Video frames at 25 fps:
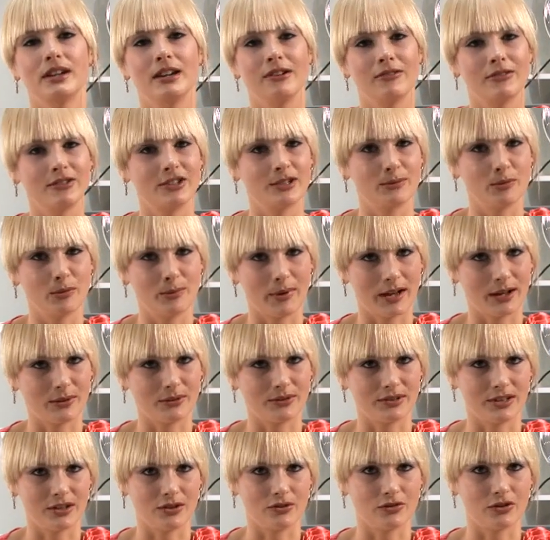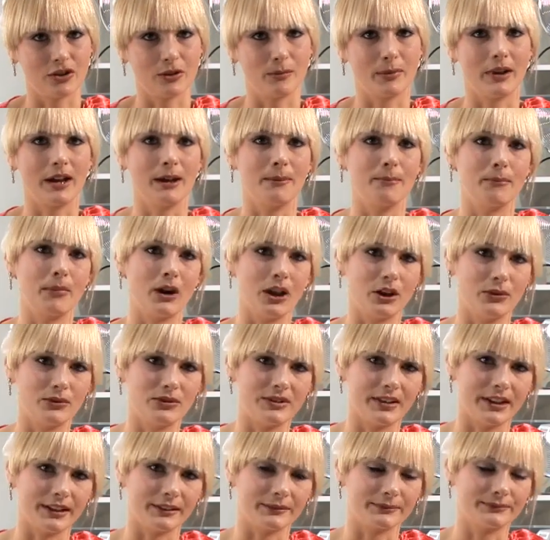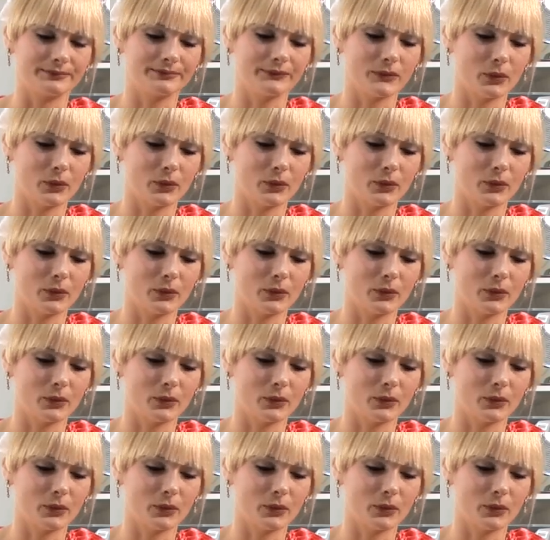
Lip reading: irritable bowel syndrome and bloating?